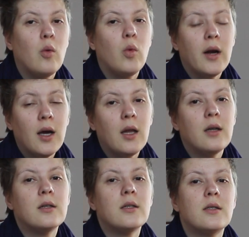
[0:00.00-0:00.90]

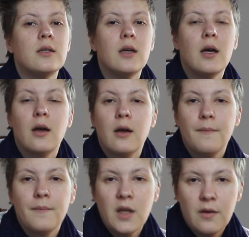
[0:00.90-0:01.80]
Watercolors,
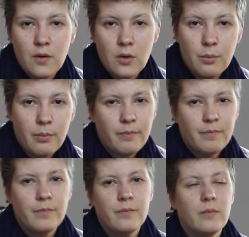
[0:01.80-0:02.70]
if you're
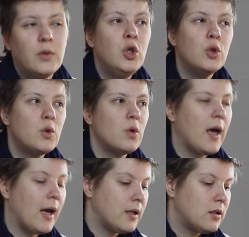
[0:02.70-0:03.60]
new to
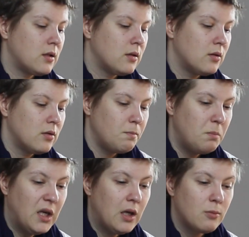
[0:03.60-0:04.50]
that
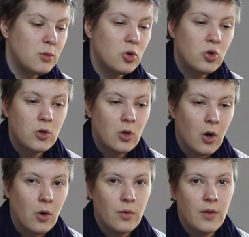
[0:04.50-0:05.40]
medium, you should
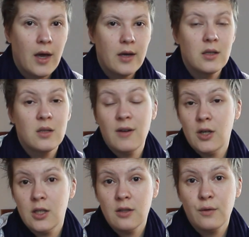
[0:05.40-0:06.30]
know that it's
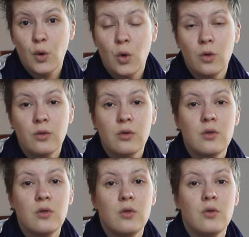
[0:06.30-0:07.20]
very
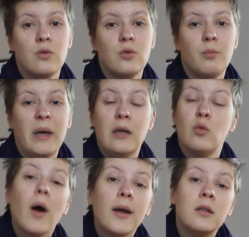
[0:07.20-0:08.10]
difficult to
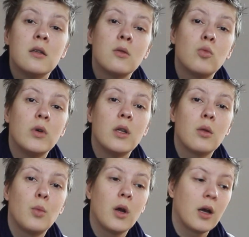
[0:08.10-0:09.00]
paint white
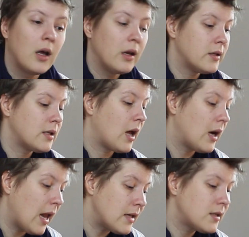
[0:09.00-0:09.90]
with watercolors
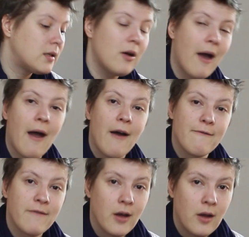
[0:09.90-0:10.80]
unless you have